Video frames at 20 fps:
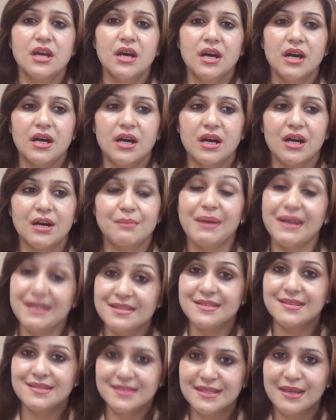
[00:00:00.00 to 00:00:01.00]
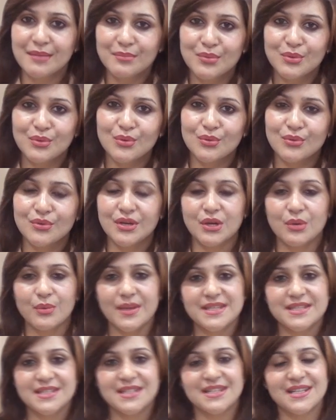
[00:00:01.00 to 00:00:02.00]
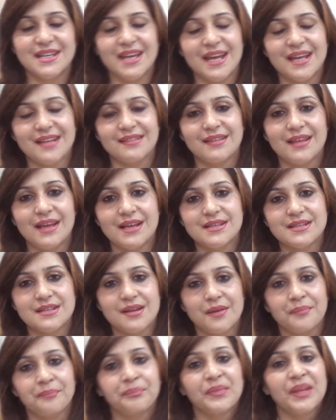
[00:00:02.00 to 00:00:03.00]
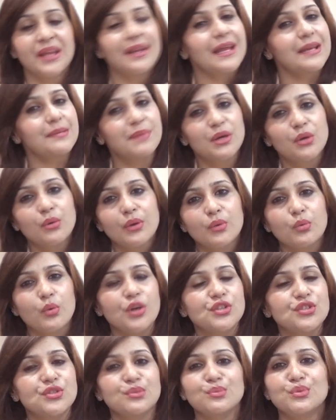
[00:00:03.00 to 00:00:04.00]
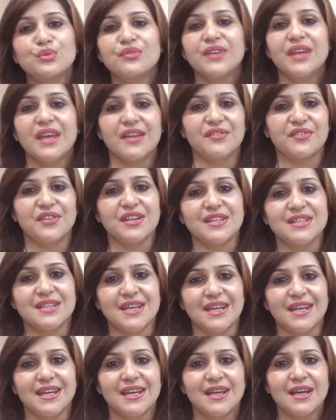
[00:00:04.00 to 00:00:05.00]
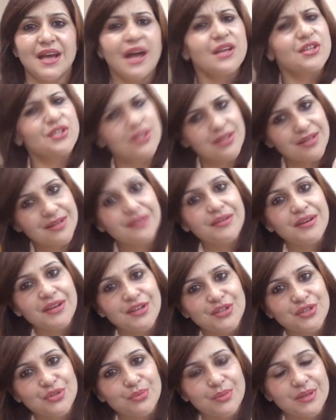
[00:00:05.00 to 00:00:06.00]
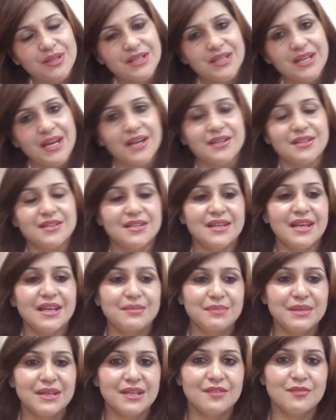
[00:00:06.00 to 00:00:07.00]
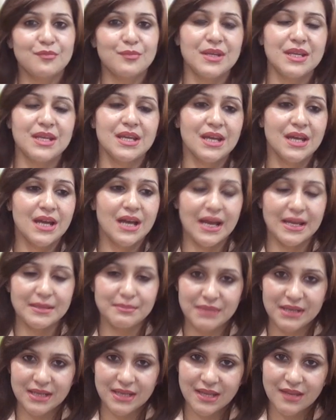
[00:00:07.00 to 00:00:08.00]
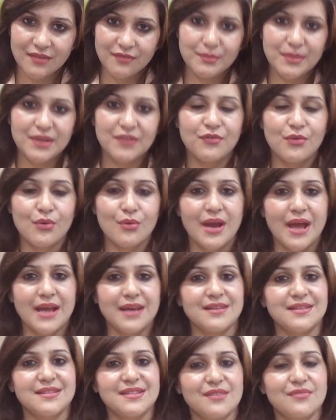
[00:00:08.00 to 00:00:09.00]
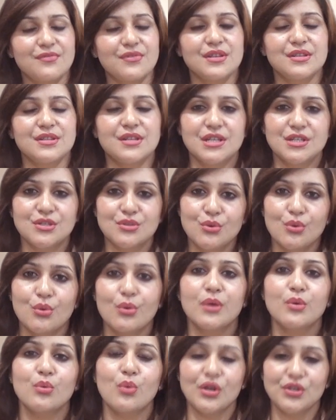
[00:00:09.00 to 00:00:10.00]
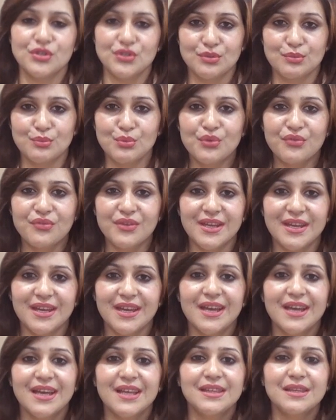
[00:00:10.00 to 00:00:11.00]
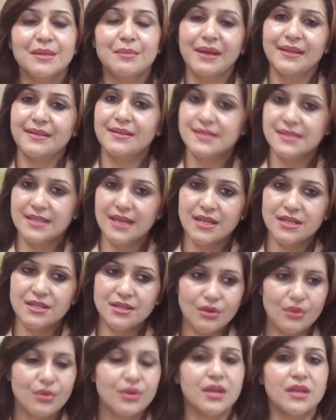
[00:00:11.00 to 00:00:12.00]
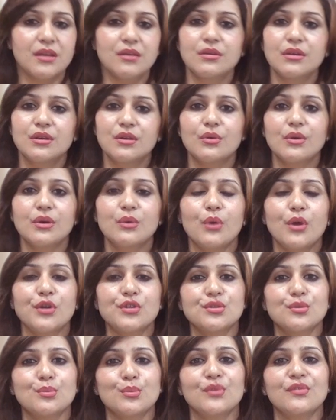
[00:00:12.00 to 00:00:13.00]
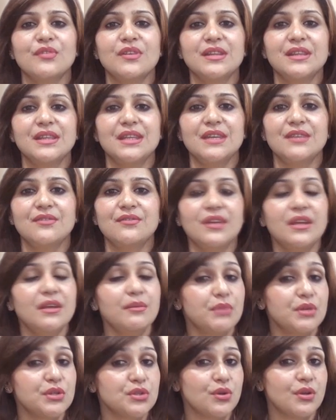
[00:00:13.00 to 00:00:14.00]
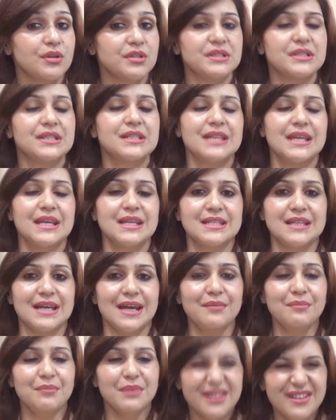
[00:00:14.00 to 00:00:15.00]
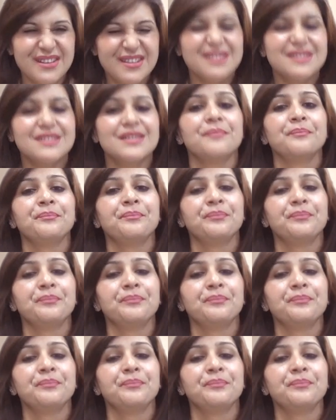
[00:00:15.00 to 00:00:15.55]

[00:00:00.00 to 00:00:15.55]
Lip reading: but Sambhu requested again that let me go and watch the movie every day, and she agreed to it, and give me 4 annas every day to go and watch the movie. The mother said, okay, you can go and watch the movie in the evening, but not in the daytime, because